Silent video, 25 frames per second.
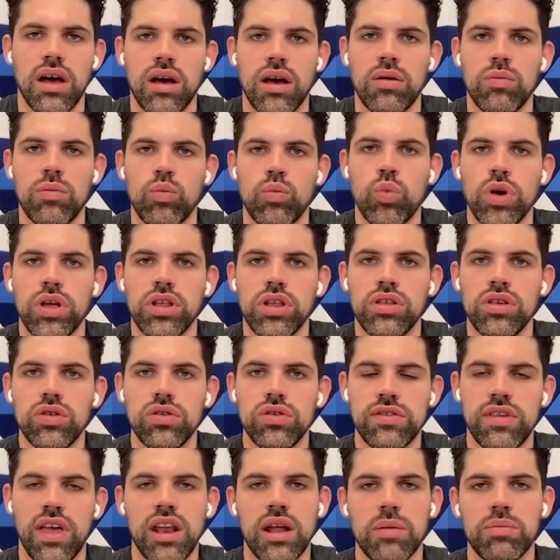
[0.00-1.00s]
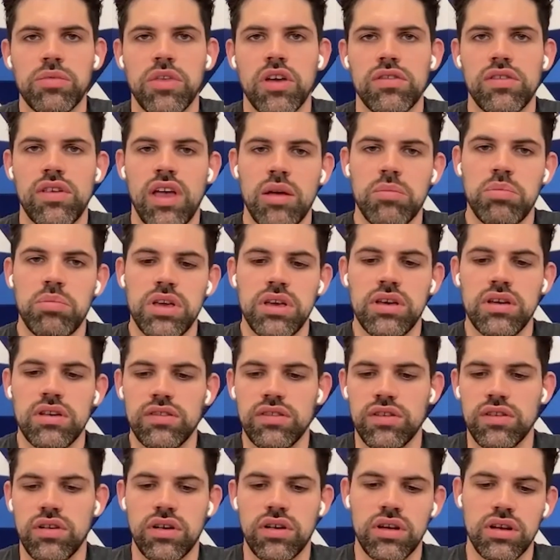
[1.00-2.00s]
when you set up those APs,
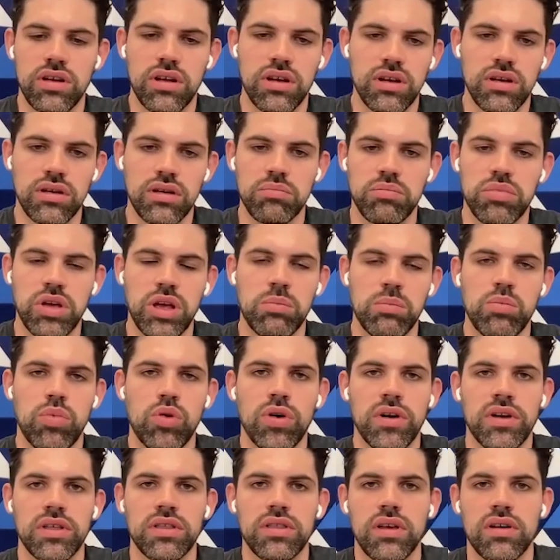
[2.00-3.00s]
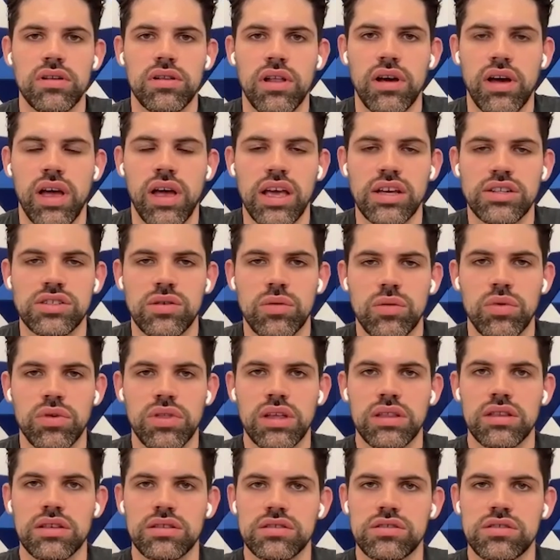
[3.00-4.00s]
you're going to pinpoint the location
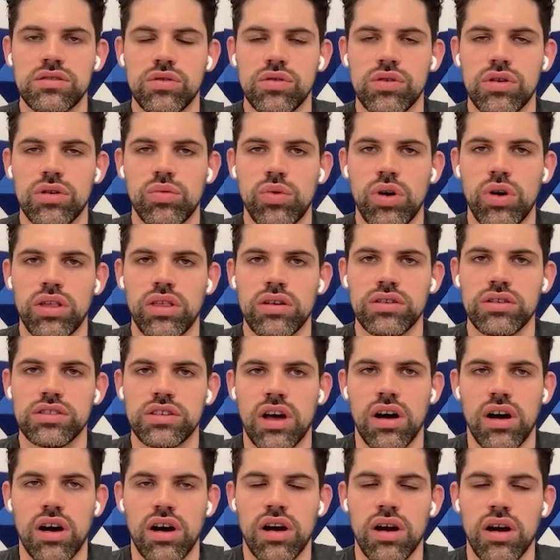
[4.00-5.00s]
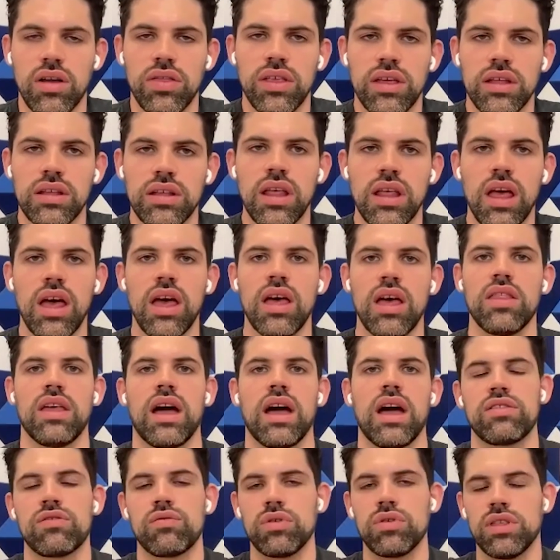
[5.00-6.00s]
within the store where those are. And then
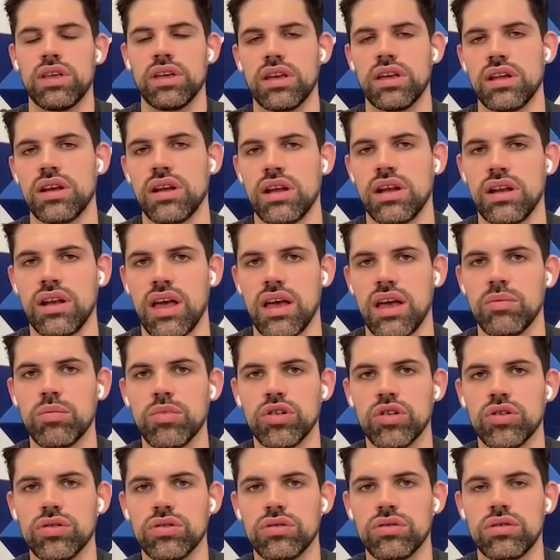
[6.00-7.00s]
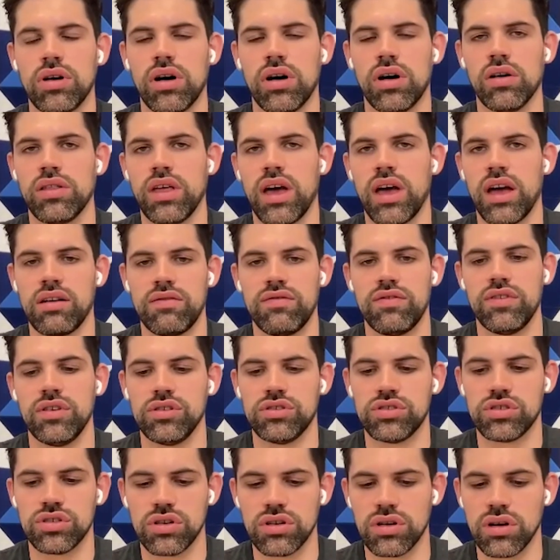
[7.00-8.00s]
that's really going to enable all that
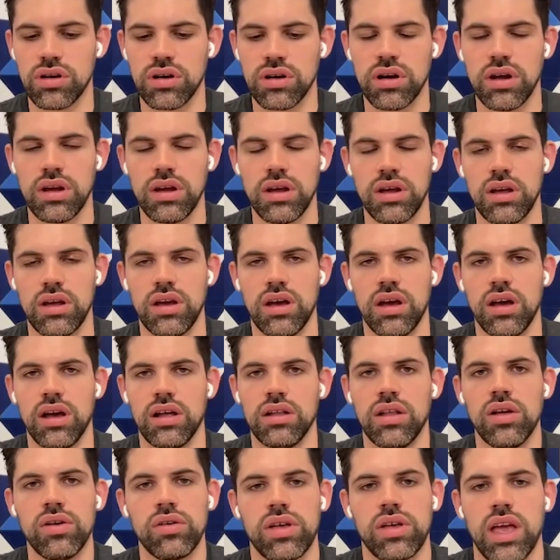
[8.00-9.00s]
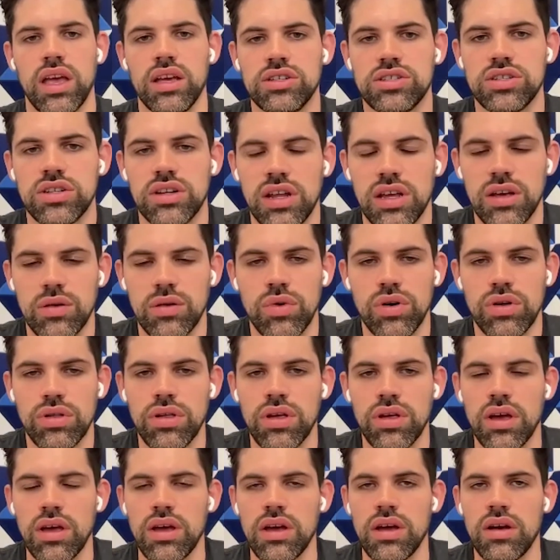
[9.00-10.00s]
future locationing
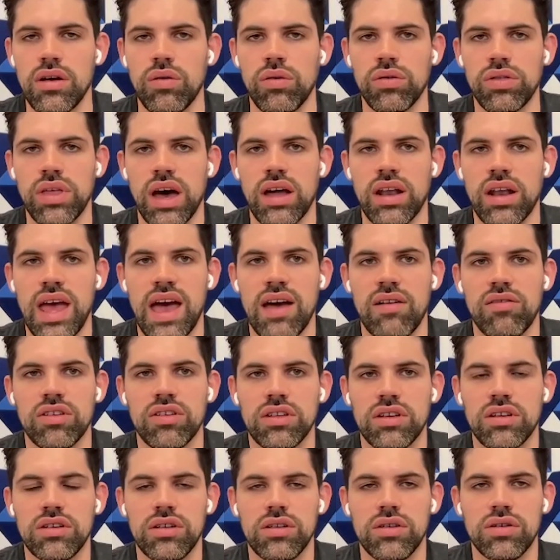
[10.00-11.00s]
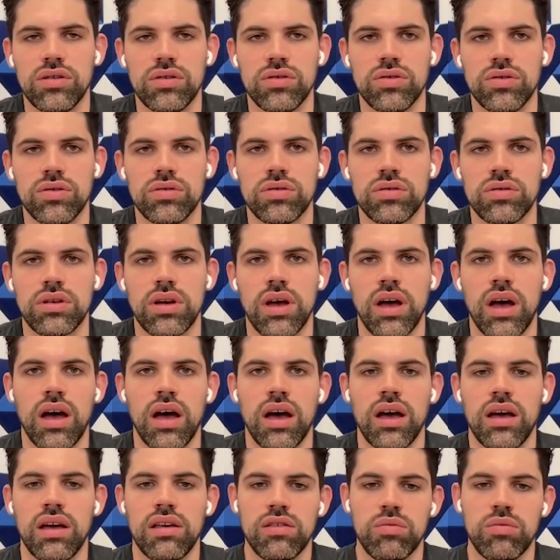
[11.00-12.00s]
without having to do
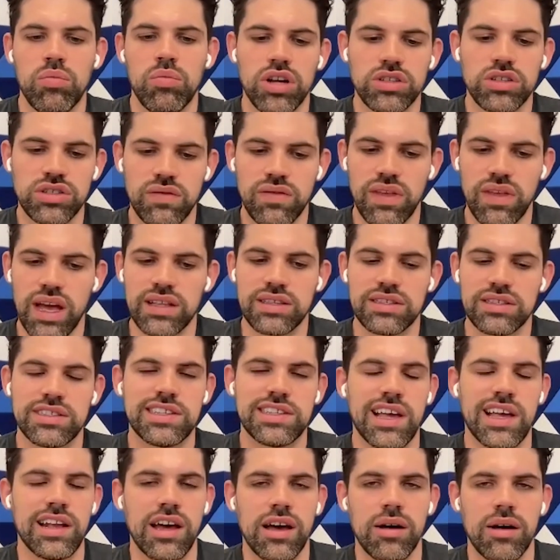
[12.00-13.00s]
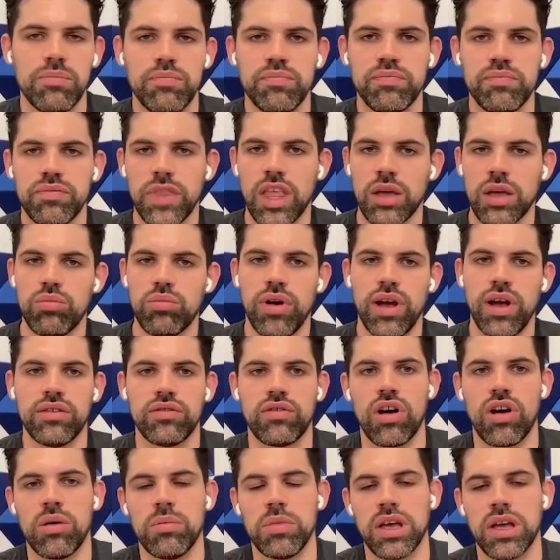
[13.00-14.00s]
as much of that setup,
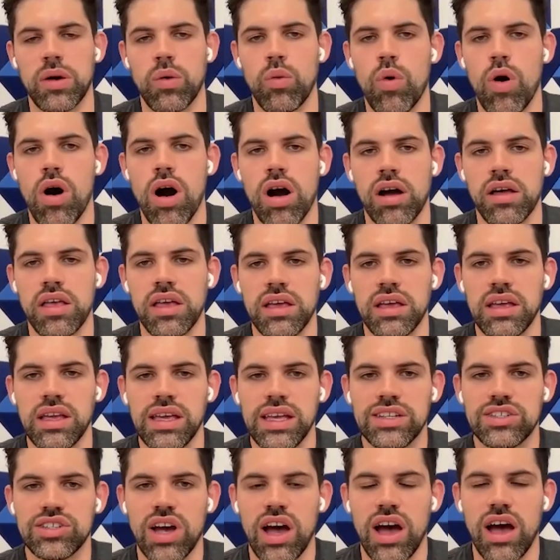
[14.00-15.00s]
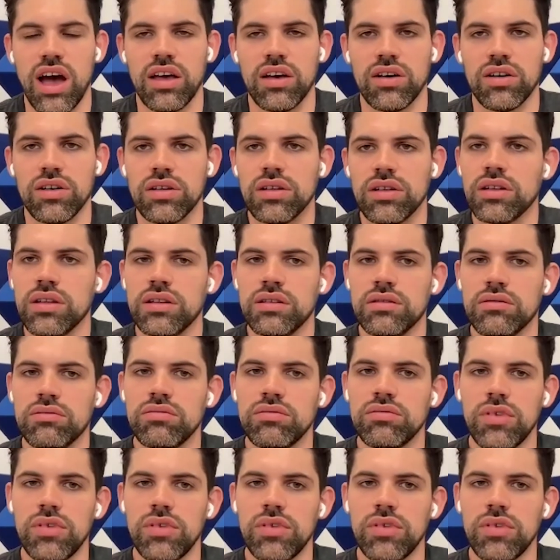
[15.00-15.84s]
breadcrumbing, walking each aisle, and